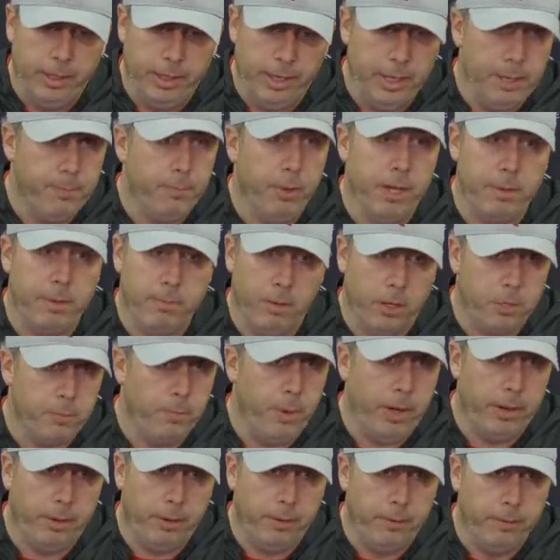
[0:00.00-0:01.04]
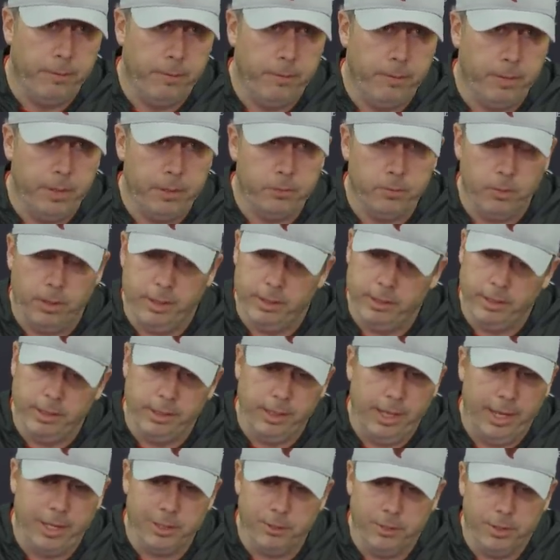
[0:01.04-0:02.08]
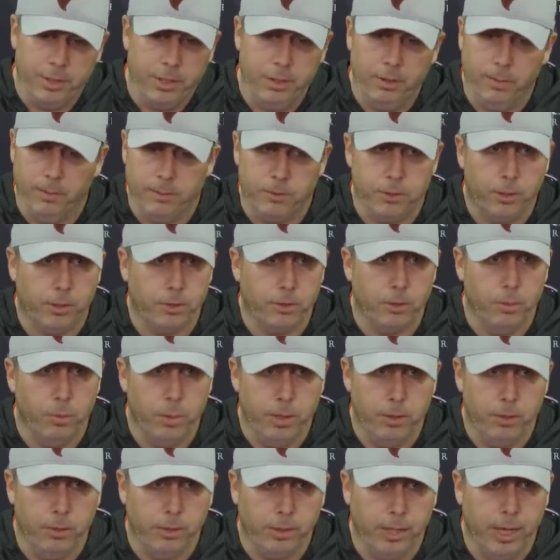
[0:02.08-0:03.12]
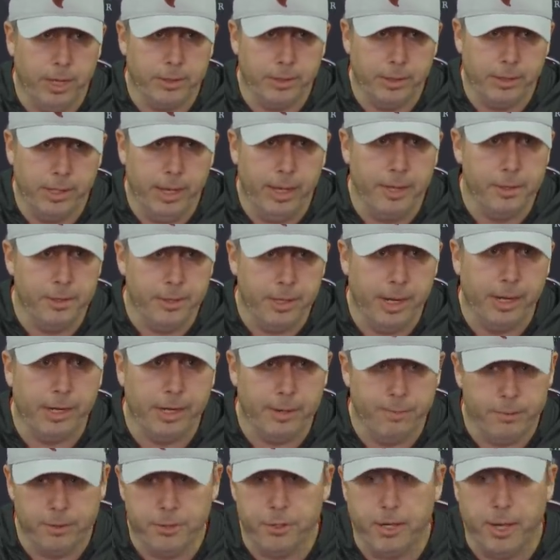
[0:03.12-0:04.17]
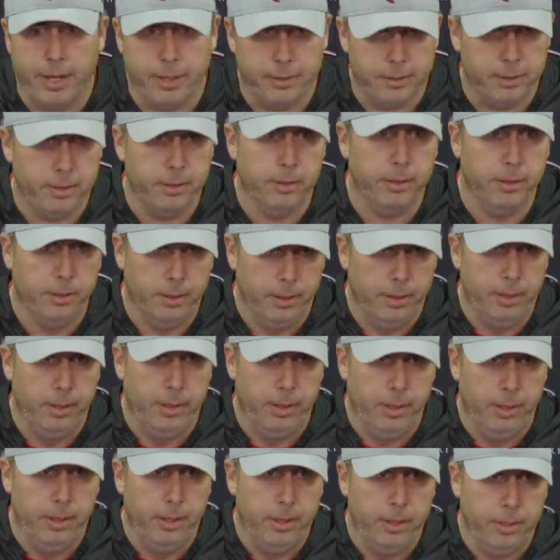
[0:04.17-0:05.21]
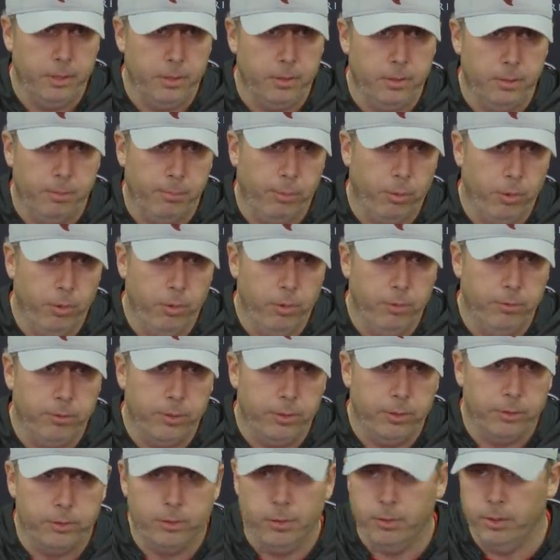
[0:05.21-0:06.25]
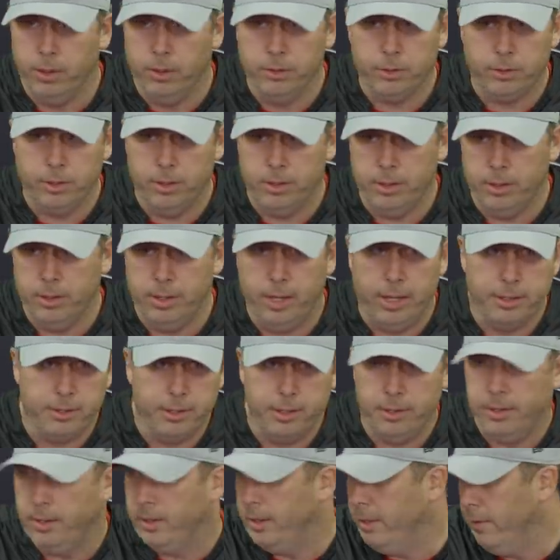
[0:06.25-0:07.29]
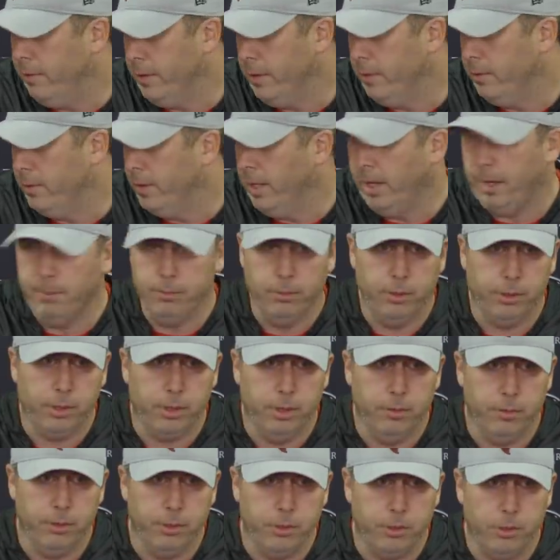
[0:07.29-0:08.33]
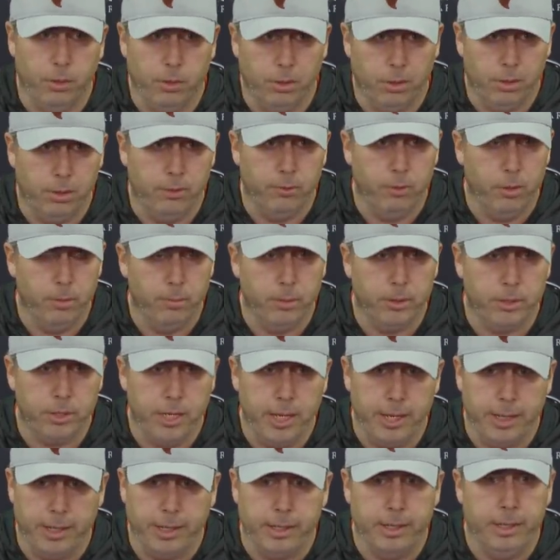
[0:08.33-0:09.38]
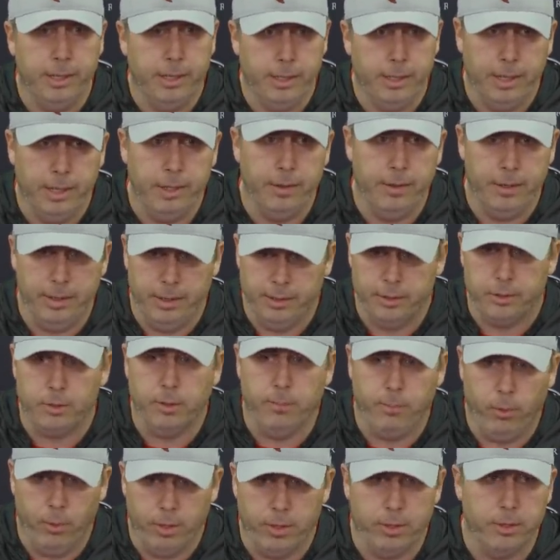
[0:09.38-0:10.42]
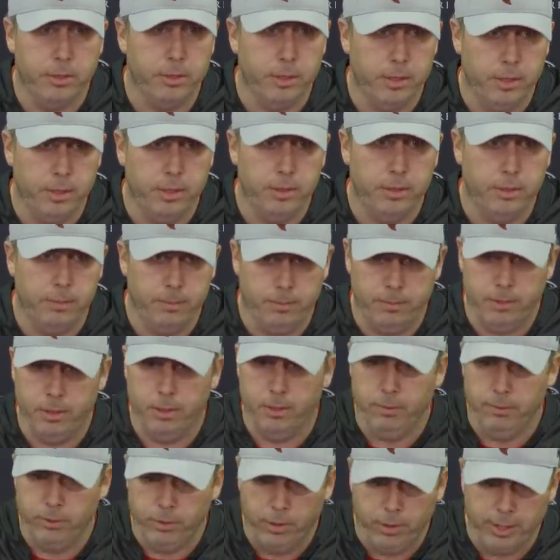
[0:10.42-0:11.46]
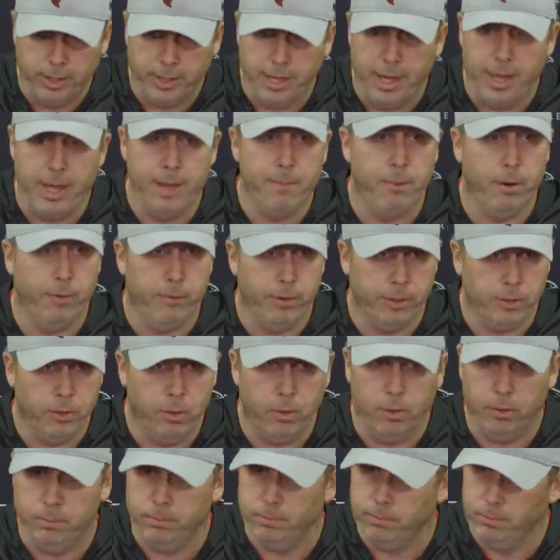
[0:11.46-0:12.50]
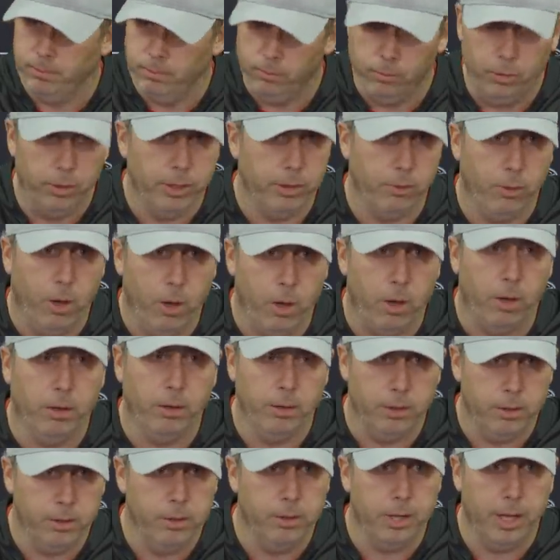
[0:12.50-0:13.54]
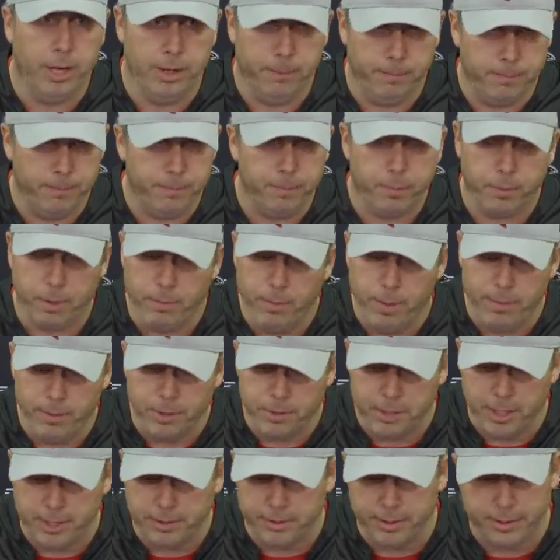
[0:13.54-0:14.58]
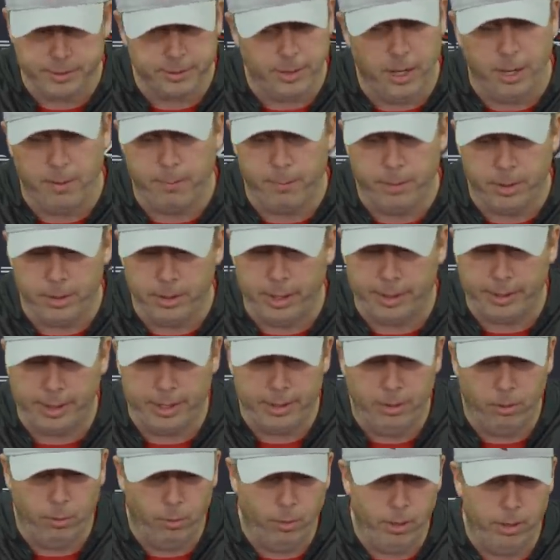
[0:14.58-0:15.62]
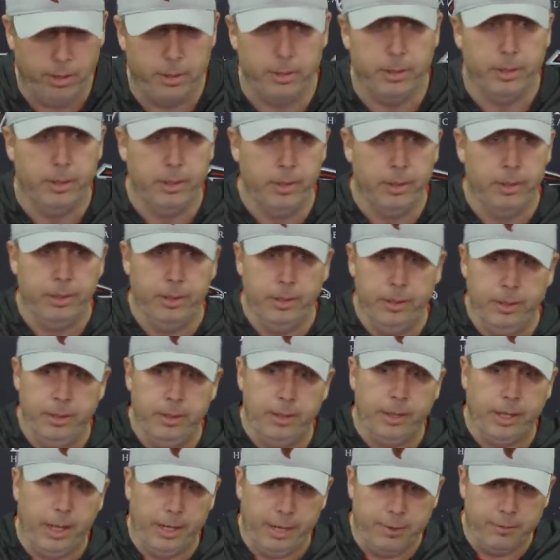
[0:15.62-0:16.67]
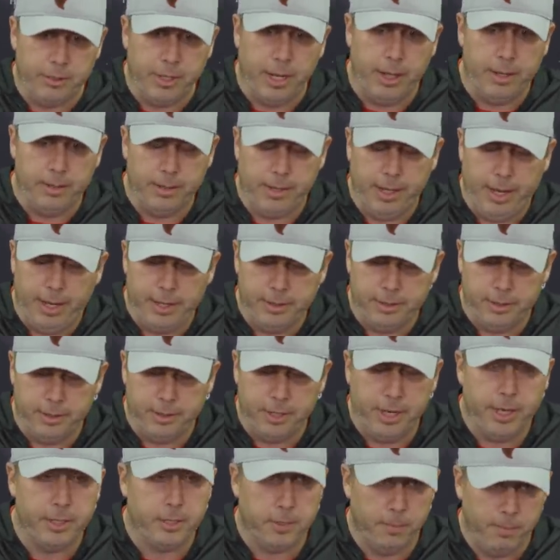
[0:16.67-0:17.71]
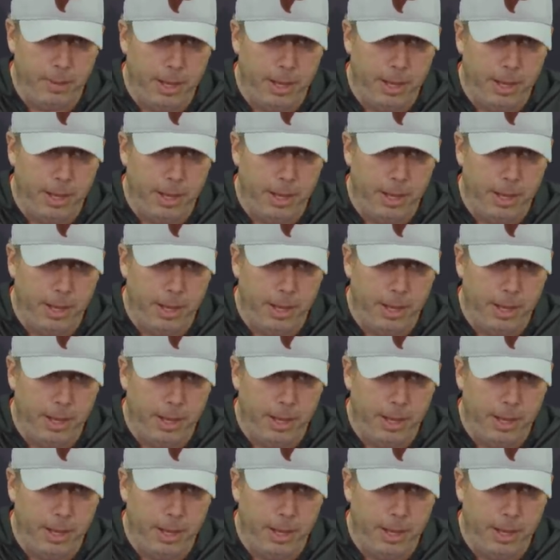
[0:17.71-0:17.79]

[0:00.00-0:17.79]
and he played much better. That's why I said last week you don't jerk the wheel with guys like that. You got to give them a chance to, to improve. So all of a sudden you're not sitting there every time looking over his shoulder at one mistake. And then at some point, in, you know, during a game or if it's going really wrong, you got to maybe shake things up. But like, I don't want got to give guys the chance to